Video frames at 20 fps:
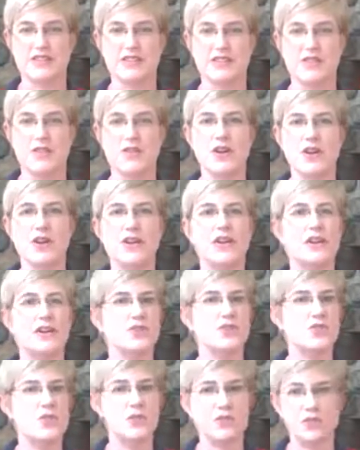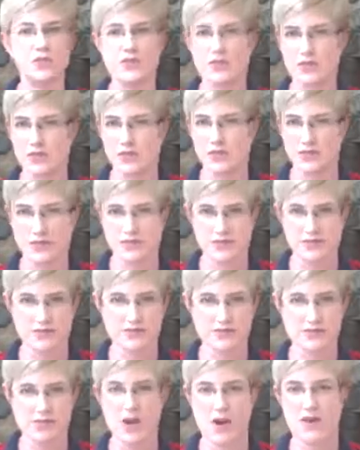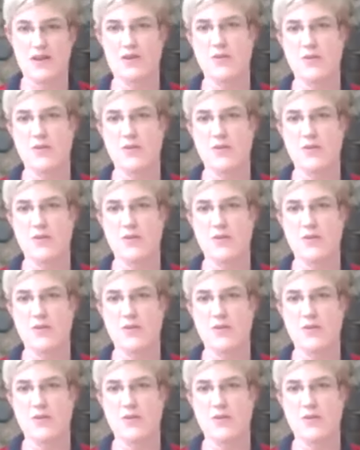So shoulder circles while you're